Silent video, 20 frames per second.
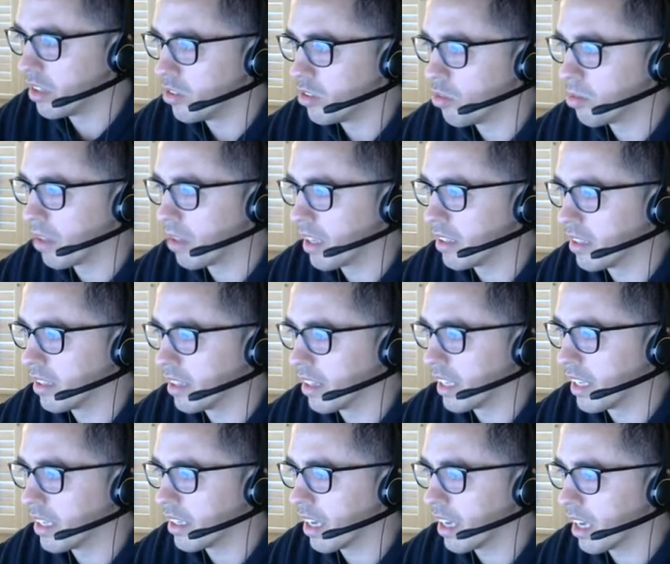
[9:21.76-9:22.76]
do play in the
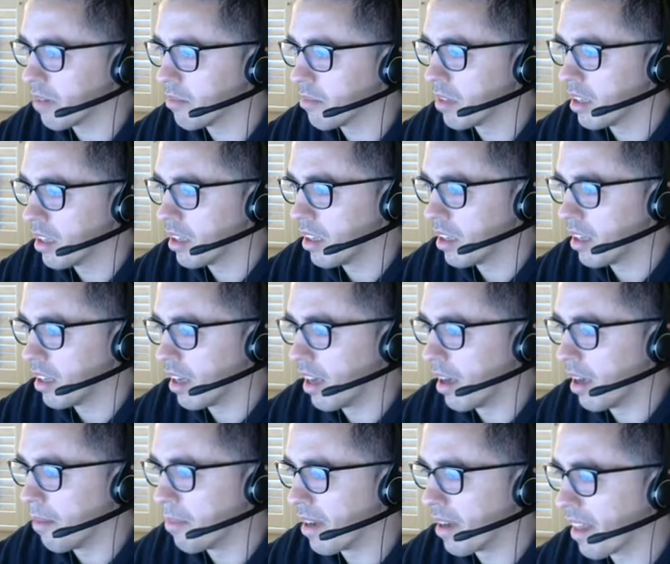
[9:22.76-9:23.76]
late game,
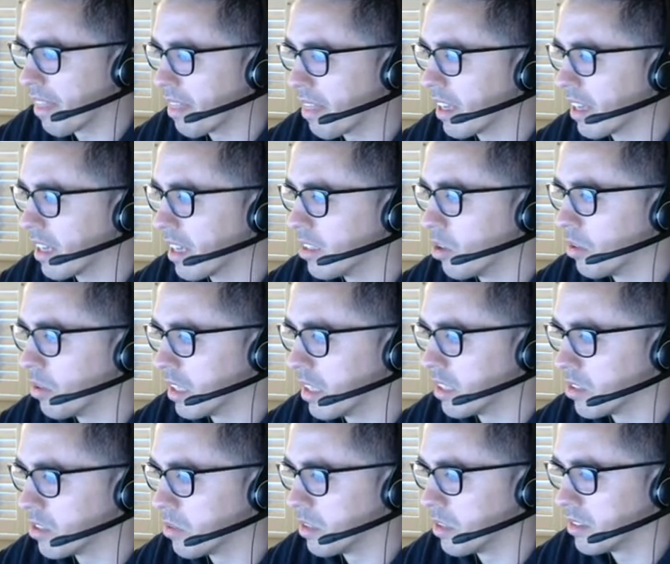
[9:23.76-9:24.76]
but I think I know what the
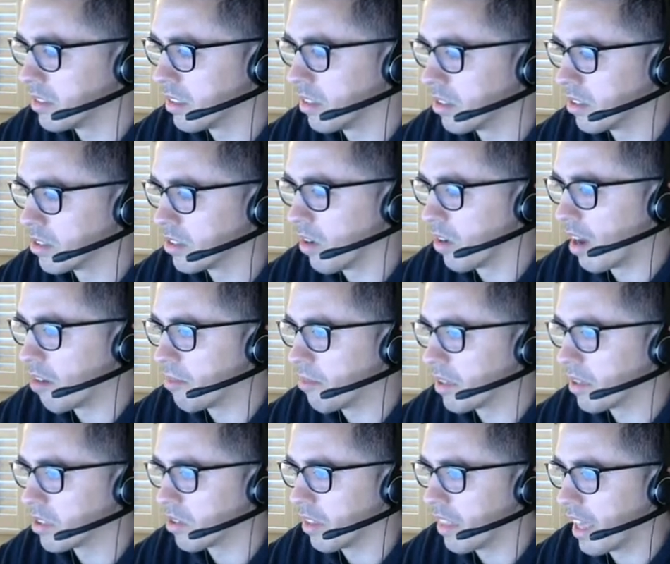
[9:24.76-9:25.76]
issue is here. So I'll
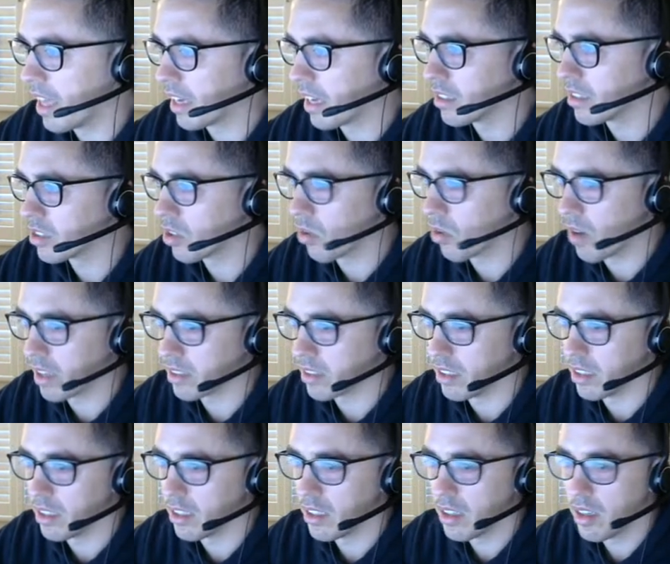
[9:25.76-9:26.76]
make sure that gets
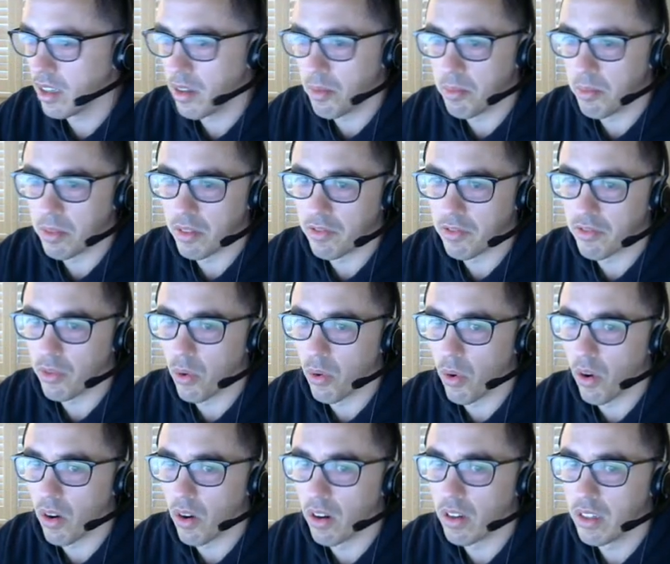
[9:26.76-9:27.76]
corrected
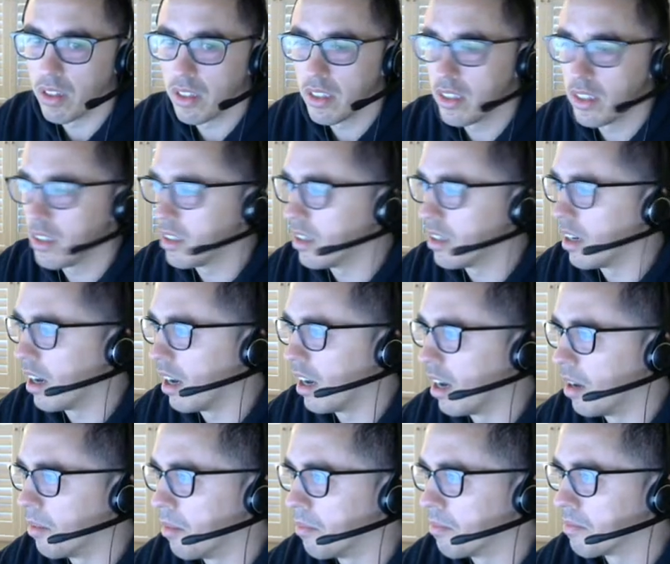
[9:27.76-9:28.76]
before
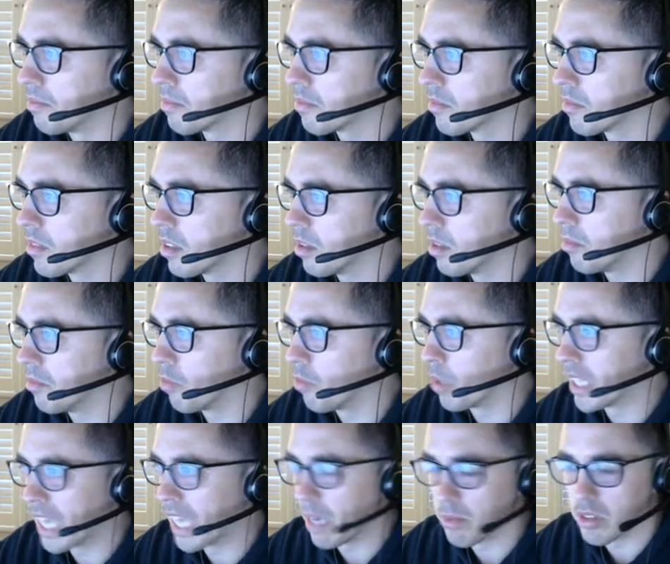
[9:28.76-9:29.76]
the
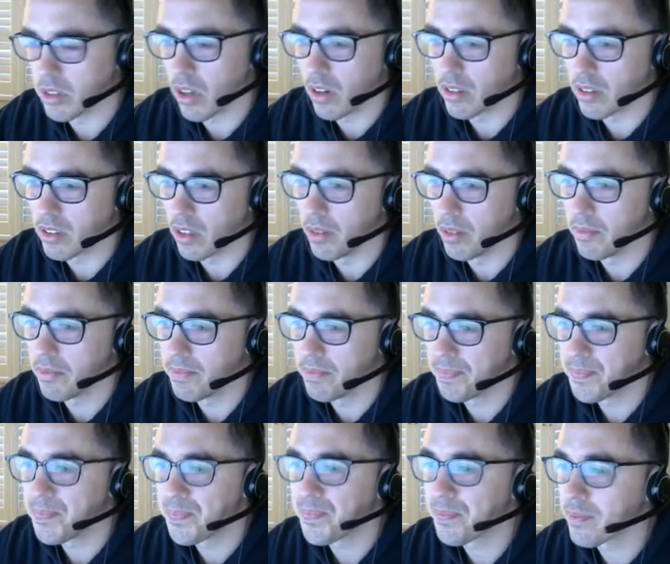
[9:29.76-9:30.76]
game starts. So
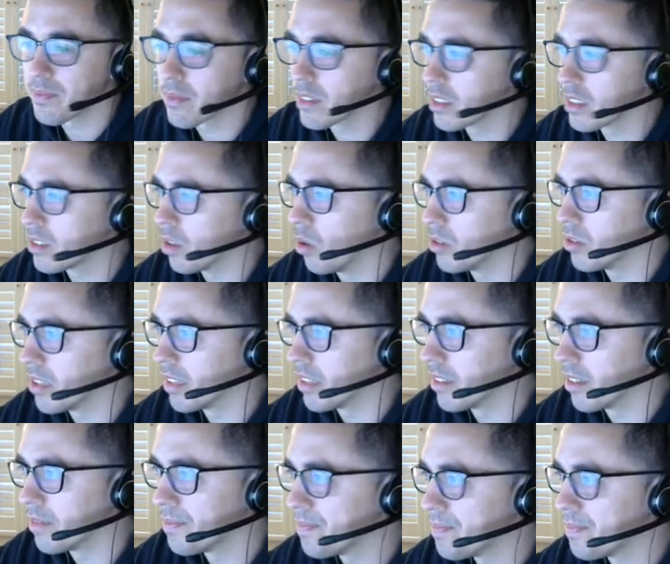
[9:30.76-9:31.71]
hold tight there.